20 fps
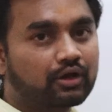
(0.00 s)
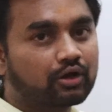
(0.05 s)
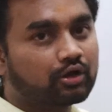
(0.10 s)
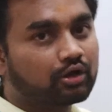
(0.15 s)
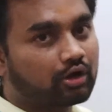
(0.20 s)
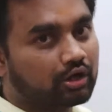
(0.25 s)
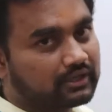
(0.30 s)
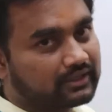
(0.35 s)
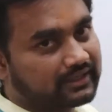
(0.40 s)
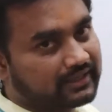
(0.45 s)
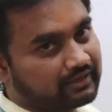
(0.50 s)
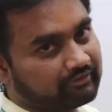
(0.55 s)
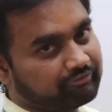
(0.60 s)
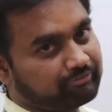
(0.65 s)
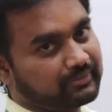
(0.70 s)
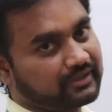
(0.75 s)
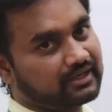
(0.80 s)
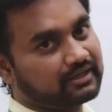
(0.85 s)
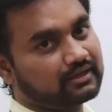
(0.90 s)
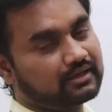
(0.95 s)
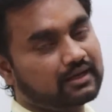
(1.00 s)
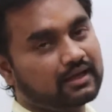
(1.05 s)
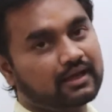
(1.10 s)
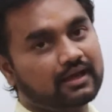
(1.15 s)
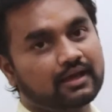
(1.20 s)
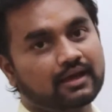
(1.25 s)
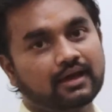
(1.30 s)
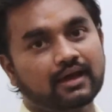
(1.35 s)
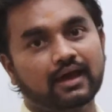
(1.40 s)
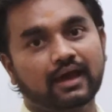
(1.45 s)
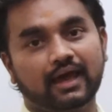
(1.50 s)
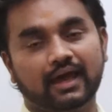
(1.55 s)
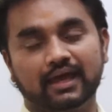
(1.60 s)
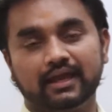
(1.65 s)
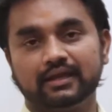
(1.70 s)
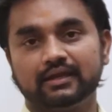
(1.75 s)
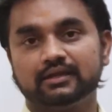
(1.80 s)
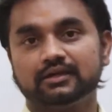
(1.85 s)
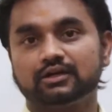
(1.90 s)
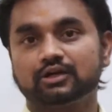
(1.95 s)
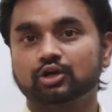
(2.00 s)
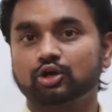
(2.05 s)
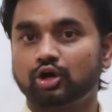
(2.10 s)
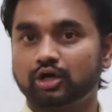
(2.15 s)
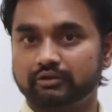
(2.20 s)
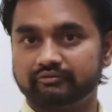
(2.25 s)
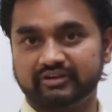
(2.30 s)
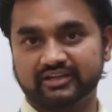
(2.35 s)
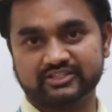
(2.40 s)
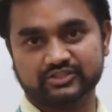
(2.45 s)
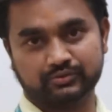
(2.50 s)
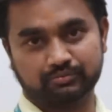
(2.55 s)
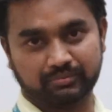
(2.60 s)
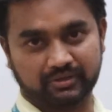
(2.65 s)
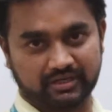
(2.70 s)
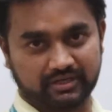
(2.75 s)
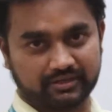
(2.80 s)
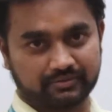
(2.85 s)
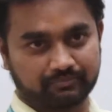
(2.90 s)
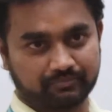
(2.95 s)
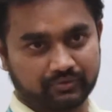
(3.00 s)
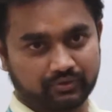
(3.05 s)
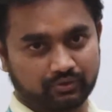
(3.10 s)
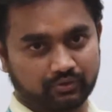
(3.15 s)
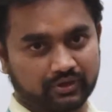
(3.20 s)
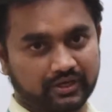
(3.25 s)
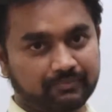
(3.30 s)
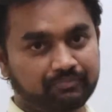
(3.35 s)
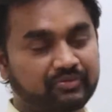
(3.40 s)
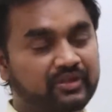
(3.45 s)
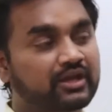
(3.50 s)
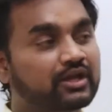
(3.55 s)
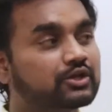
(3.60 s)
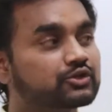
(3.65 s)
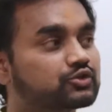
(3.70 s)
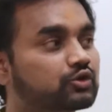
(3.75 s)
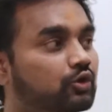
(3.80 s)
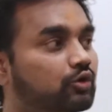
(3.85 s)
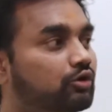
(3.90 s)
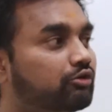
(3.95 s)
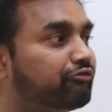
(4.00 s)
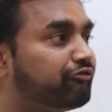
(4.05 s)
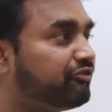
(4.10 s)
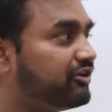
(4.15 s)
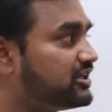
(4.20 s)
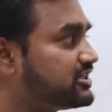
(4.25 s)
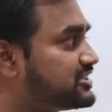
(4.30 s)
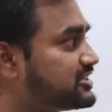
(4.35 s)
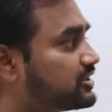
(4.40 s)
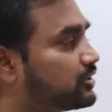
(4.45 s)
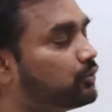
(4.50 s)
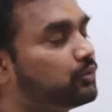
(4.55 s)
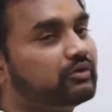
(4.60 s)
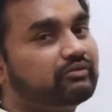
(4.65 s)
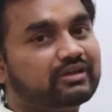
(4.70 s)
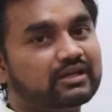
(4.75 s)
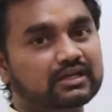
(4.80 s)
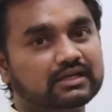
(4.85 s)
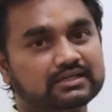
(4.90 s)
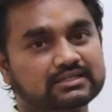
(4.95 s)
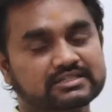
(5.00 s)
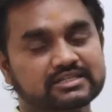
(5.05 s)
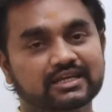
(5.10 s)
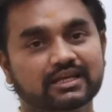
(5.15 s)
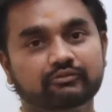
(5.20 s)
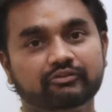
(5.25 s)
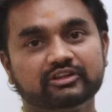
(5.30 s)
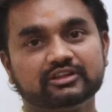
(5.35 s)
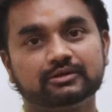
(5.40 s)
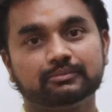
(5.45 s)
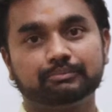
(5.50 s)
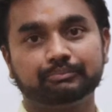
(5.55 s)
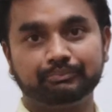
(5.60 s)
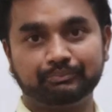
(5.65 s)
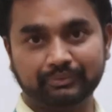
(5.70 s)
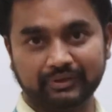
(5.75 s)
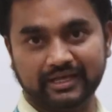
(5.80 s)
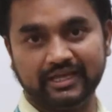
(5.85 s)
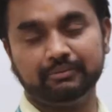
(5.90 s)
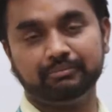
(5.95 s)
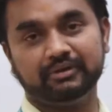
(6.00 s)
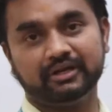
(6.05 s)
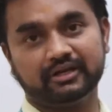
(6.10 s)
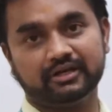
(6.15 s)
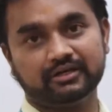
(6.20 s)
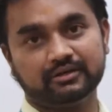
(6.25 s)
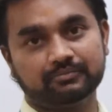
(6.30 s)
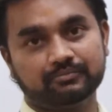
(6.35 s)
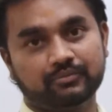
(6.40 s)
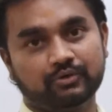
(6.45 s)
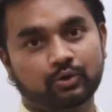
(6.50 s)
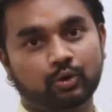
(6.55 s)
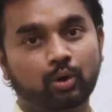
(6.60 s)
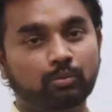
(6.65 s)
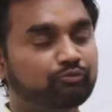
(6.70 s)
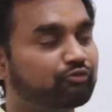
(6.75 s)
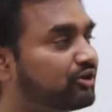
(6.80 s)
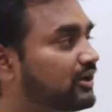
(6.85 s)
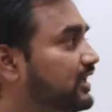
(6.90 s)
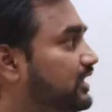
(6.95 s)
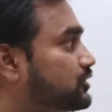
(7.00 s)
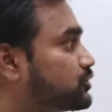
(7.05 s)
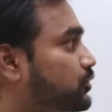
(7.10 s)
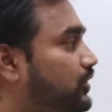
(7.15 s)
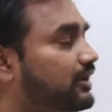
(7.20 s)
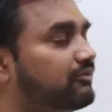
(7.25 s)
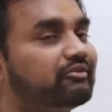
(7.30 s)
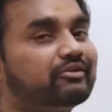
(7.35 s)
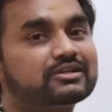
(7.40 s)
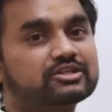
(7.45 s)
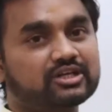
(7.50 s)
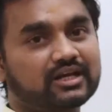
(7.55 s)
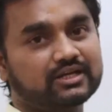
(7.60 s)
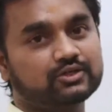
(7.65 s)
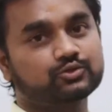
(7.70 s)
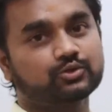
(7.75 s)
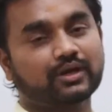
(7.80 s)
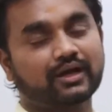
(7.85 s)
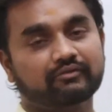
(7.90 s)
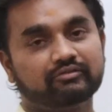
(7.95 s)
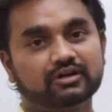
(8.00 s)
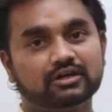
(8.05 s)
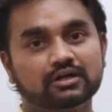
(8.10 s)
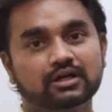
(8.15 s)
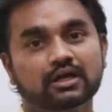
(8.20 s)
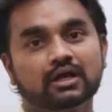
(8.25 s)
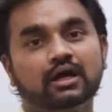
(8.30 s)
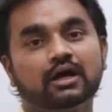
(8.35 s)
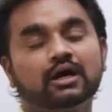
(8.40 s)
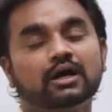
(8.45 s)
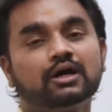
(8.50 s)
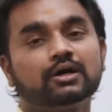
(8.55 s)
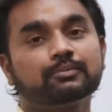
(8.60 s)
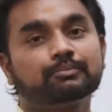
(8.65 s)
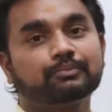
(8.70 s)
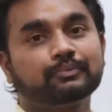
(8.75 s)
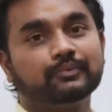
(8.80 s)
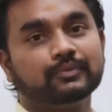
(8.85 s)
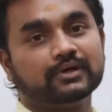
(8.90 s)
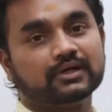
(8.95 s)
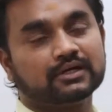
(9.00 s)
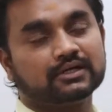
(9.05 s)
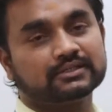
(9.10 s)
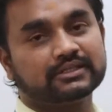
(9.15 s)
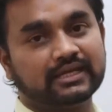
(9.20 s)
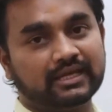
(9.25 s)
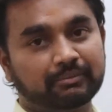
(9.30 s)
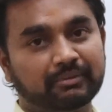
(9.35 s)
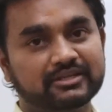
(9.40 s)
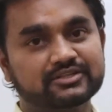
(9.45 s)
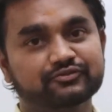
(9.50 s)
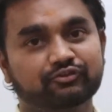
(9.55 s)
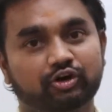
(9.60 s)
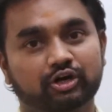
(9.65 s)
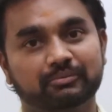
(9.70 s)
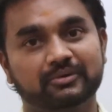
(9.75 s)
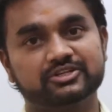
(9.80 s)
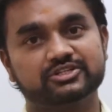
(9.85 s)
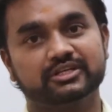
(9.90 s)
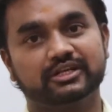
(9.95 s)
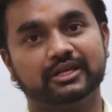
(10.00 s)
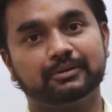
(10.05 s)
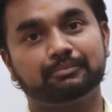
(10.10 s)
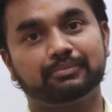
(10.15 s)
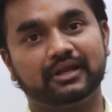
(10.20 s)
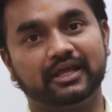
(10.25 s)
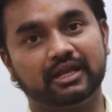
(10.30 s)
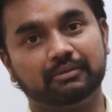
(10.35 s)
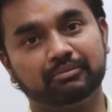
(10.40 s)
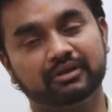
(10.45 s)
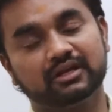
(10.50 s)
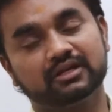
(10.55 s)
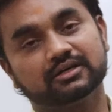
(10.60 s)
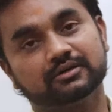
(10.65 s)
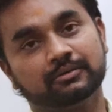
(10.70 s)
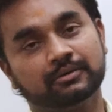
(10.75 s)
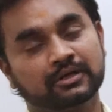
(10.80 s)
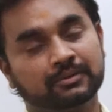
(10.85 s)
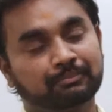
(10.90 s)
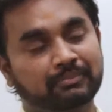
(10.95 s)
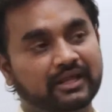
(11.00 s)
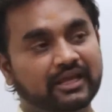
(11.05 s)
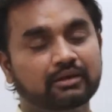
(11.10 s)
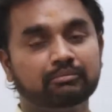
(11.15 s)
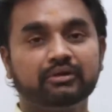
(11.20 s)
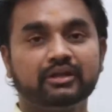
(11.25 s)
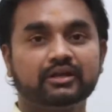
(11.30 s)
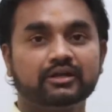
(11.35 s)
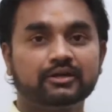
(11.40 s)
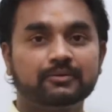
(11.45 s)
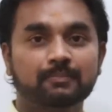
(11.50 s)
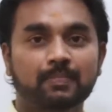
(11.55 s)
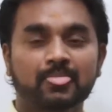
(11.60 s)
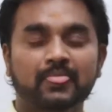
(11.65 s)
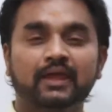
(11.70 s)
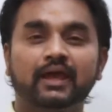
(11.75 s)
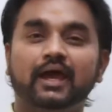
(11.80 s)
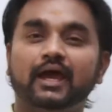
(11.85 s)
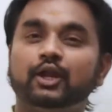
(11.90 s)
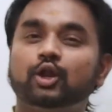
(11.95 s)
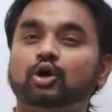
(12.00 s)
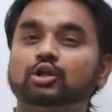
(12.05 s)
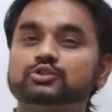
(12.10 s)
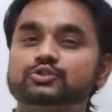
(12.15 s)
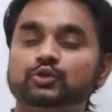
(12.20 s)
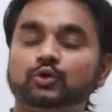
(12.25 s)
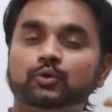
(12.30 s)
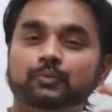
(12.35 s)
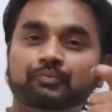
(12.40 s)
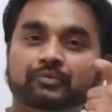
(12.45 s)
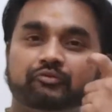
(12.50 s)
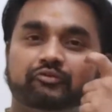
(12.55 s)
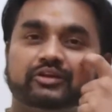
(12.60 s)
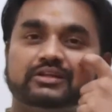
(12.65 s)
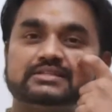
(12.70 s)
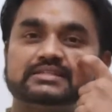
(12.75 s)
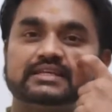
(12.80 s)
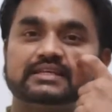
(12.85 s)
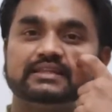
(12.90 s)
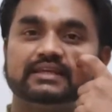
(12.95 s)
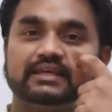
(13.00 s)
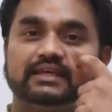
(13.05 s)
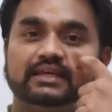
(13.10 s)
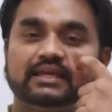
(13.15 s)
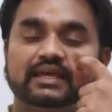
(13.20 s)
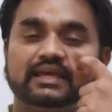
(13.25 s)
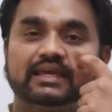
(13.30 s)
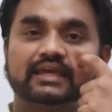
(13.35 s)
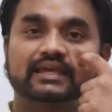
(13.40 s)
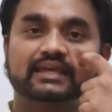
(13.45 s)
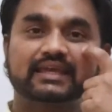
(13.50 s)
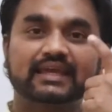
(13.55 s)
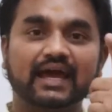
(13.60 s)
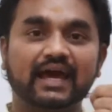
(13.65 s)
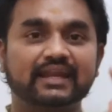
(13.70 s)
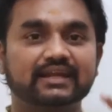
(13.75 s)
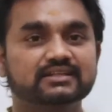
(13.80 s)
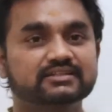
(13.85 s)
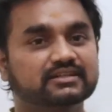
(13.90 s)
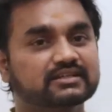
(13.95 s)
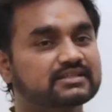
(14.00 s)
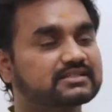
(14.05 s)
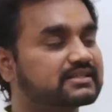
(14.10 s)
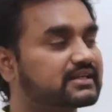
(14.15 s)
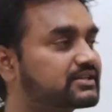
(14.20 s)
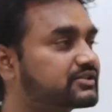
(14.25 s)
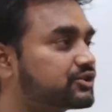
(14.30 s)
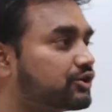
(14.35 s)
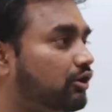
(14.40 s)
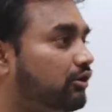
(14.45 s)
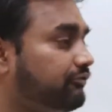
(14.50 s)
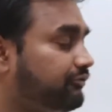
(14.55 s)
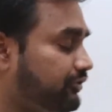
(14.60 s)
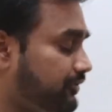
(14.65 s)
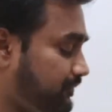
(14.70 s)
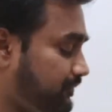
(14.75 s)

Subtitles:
concave mirror and convex mirror. Okay, so first we will deal with plane mirror. Hopefully today we will try to cover the image formation in plane mirror, and also we will see the characteristics of